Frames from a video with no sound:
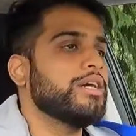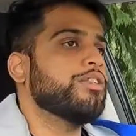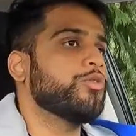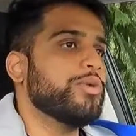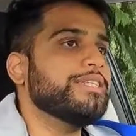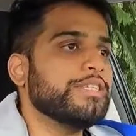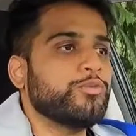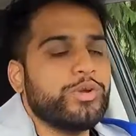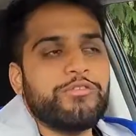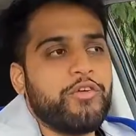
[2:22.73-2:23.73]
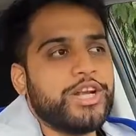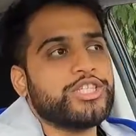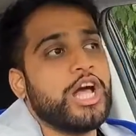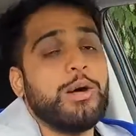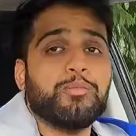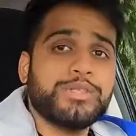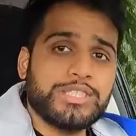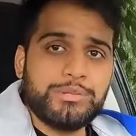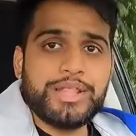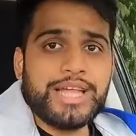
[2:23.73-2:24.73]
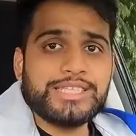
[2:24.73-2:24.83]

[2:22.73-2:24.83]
The recent refresh helped with some of that